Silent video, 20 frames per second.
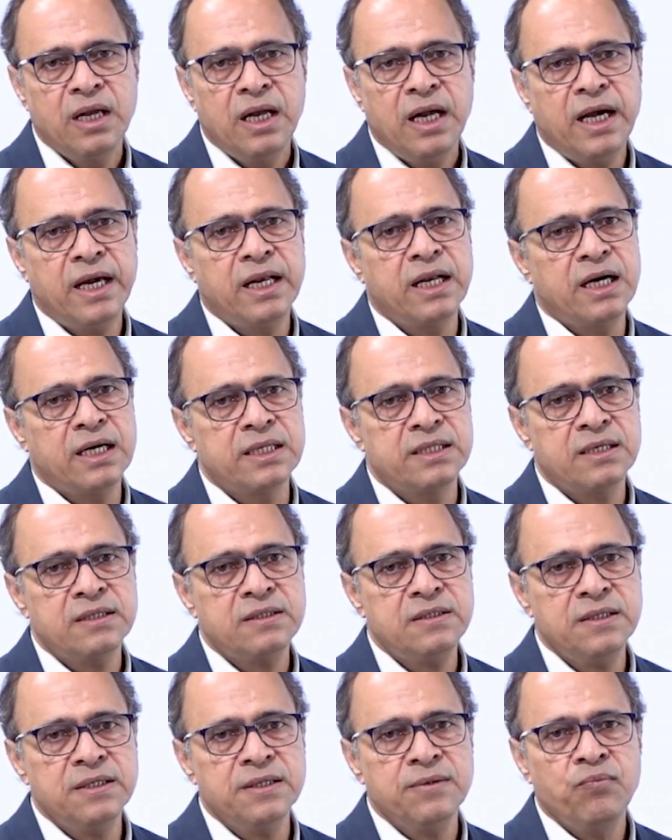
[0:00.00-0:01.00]
And other
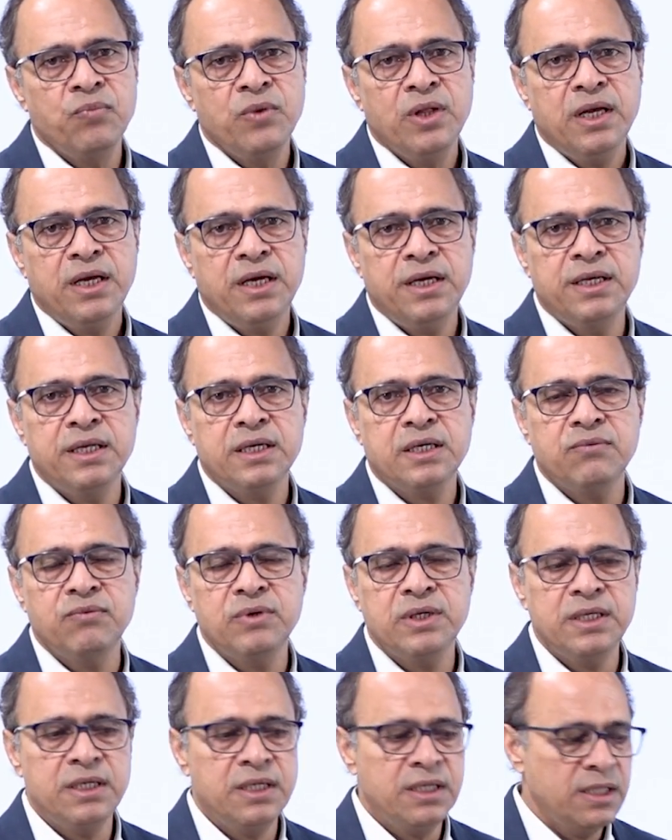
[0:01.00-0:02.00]
thing, in
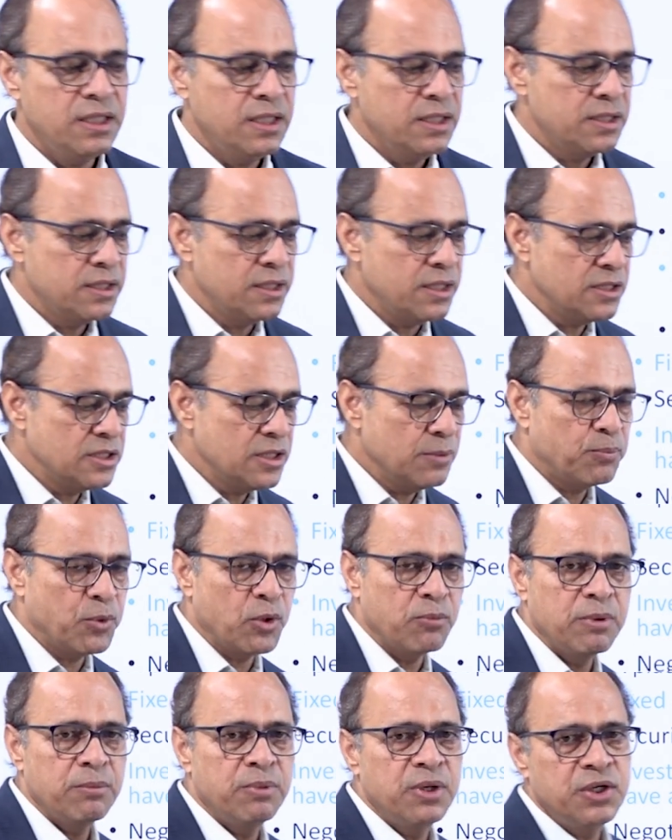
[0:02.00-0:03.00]
equity, there is a
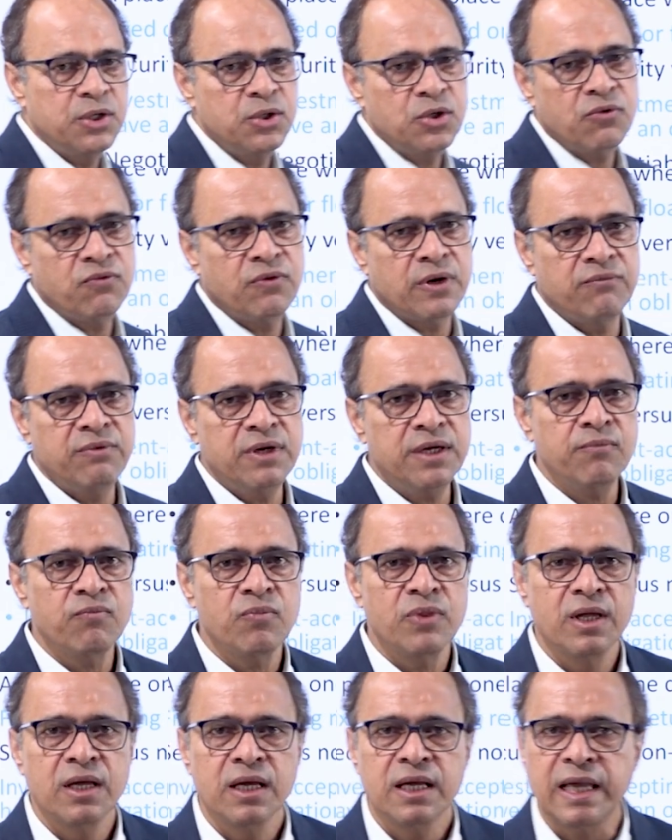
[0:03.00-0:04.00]
probability of having
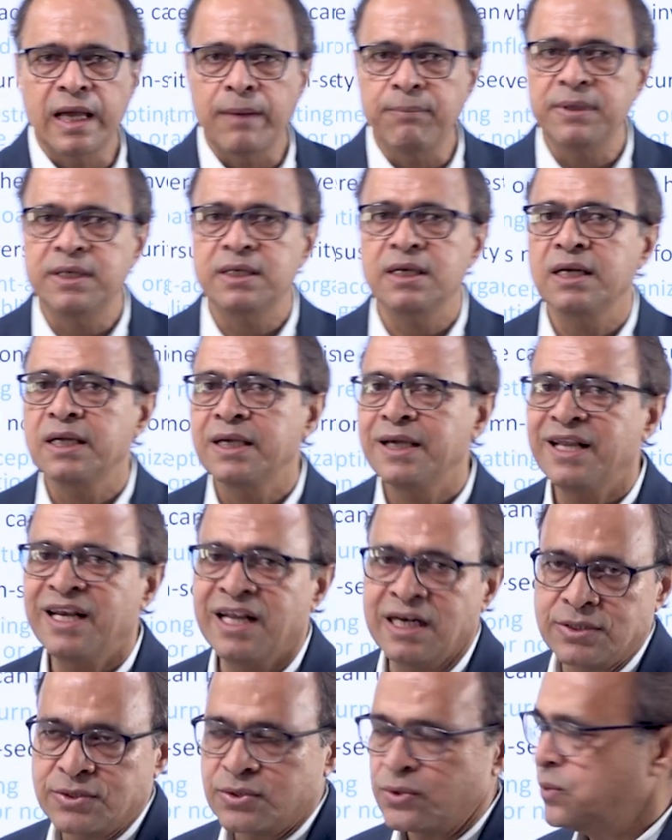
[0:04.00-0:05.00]
capital gain
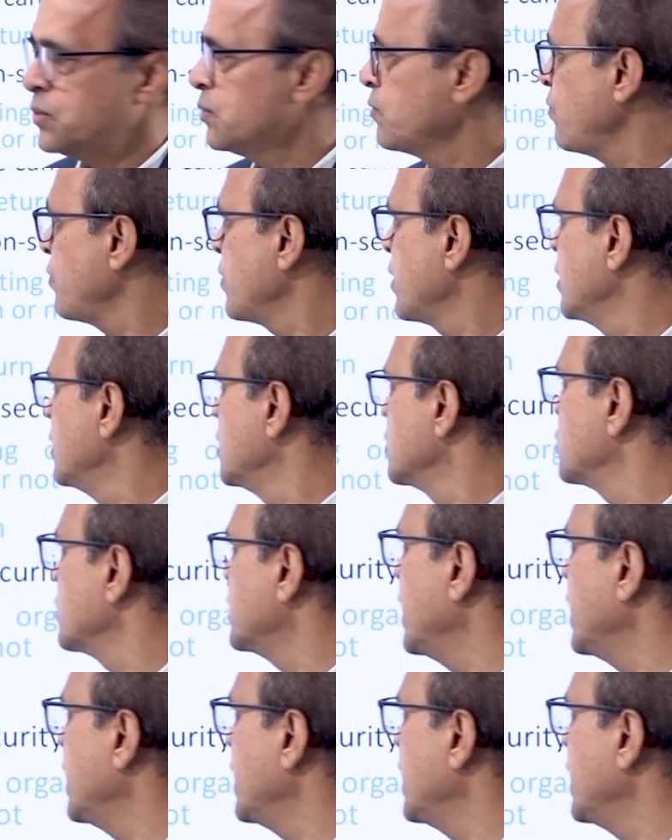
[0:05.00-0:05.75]
also. So,